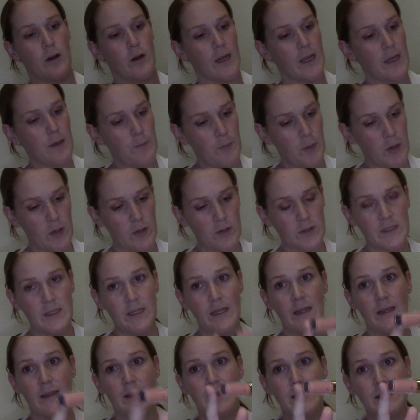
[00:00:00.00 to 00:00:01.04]
In
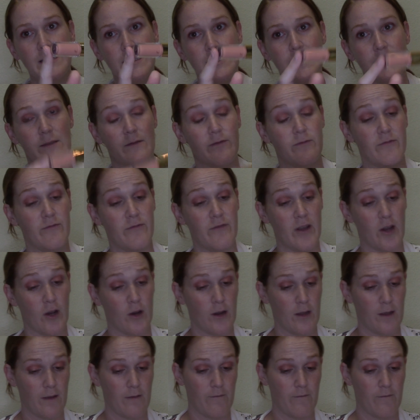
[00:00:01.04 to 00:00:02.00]
person, this is very,